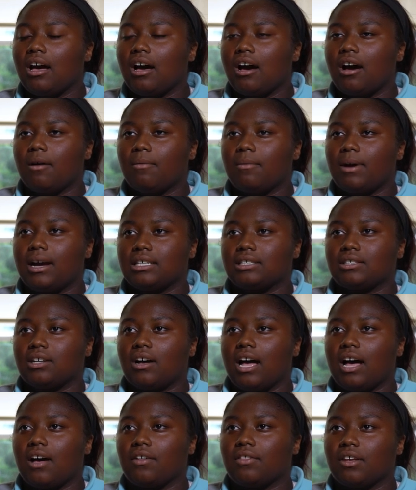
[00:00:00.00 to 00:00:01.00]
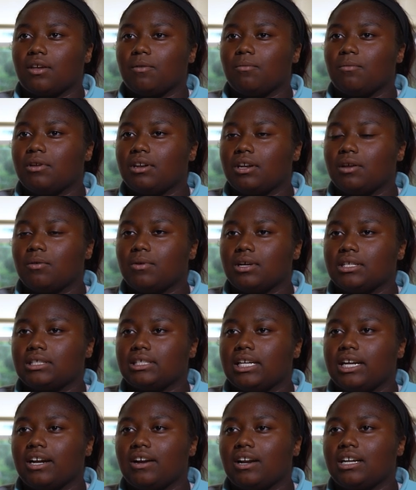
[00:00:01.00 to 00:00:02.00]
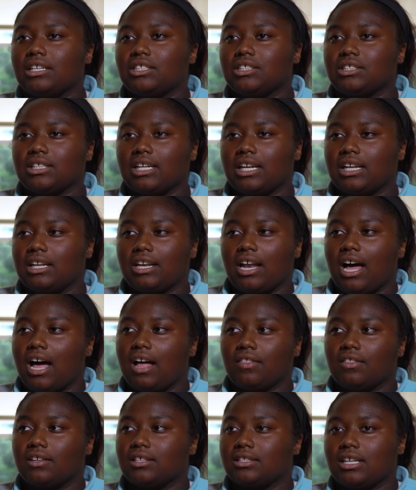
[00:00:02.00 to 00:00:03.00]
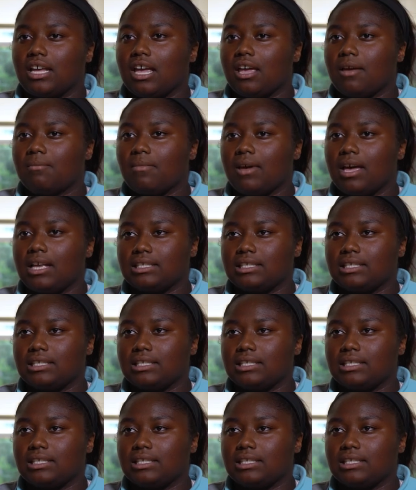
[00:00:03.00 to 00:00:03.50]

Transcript: Um, I saw how the community was here and it's just like not the same